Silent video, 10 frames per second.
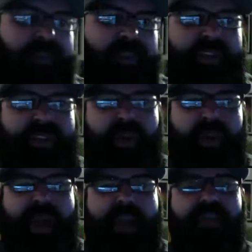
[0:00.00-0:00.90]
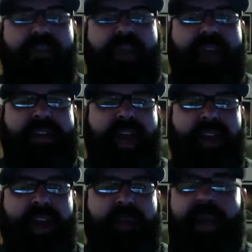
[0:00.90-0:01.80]
Just go to
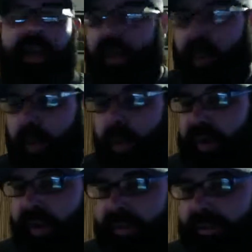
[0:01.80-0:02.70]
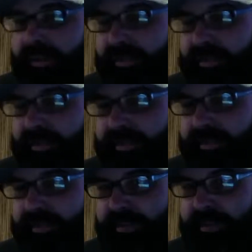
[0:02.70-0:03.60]
kaijupod.com or
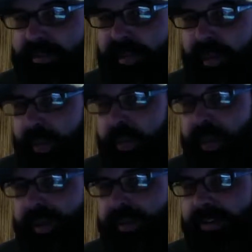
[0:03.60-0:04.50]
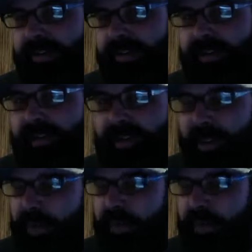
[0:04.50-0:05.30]
go to